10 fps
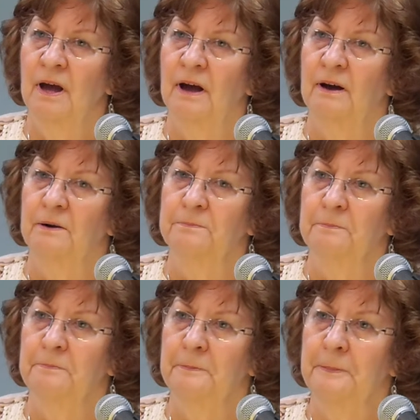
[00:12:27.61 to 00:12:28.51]

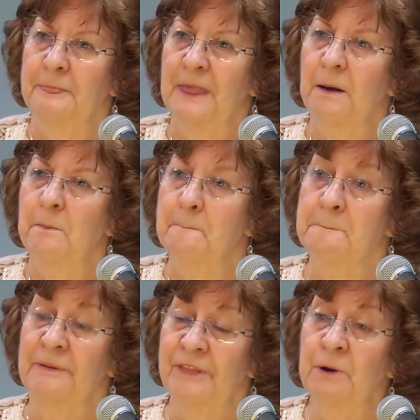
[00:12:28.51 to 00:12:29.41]

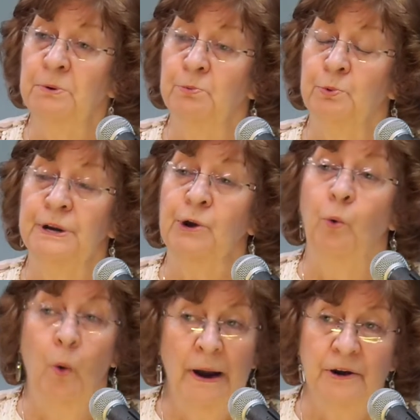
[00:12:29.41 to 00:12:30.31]
But they were
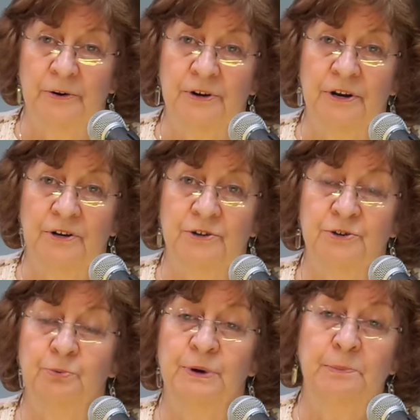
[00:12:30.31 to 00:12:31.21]
required
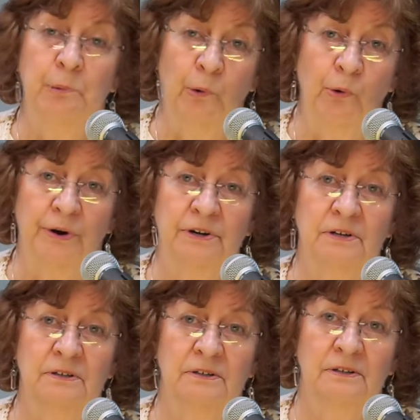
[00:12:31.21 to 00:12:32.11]
to report
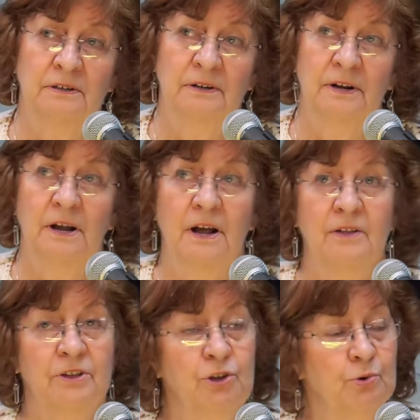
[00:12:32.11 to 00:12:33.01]

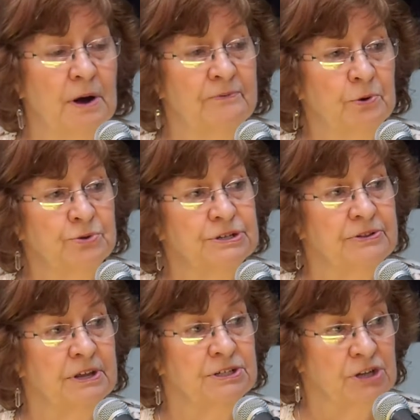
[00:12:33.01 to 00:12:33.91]
the UFOs that
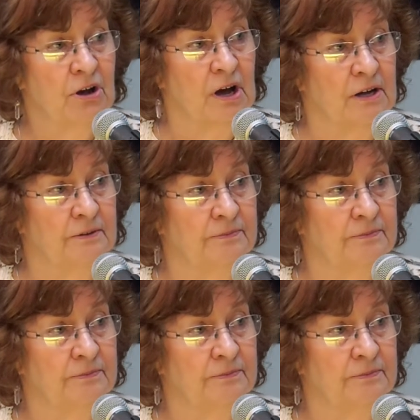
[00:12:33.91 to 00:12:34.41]
they saw